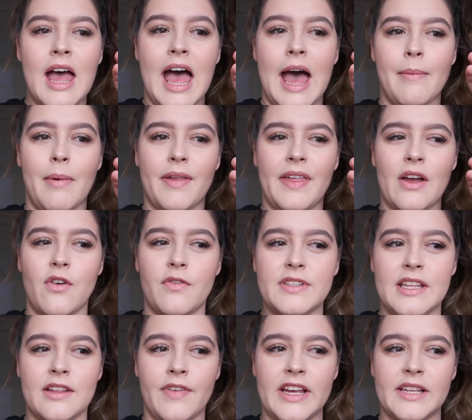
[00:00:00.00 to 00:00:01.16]
Um, I think
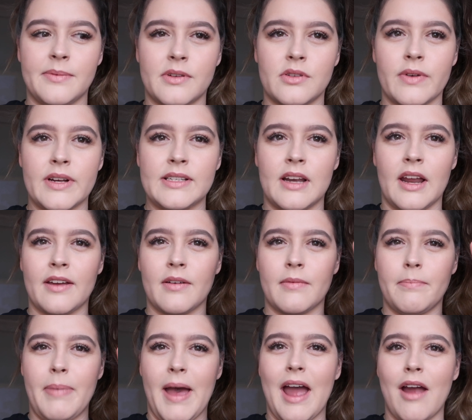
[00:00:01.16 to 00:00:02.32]
obviously the Facebook stories are like
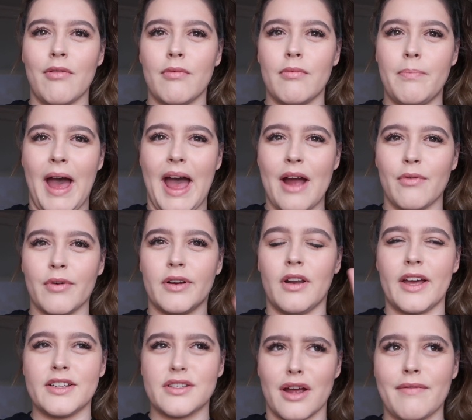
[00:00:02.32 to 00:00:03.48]
par parent
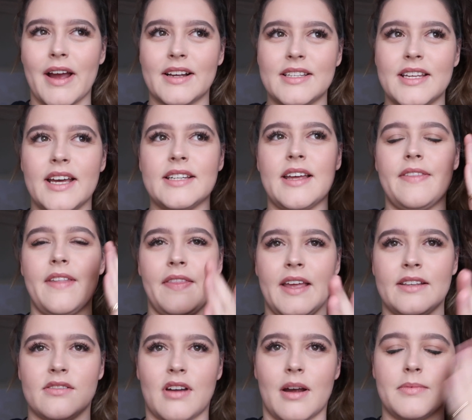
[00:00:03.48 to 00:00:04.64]
like directed, and then the
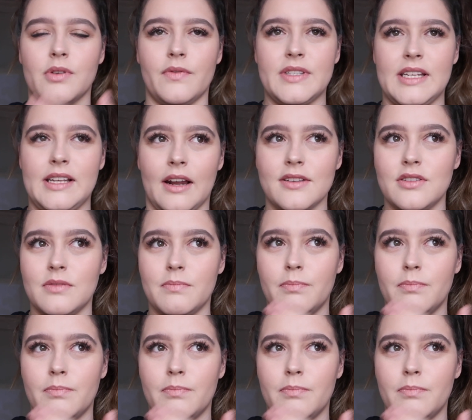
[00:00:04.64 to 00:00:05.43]
Instagram's obviously like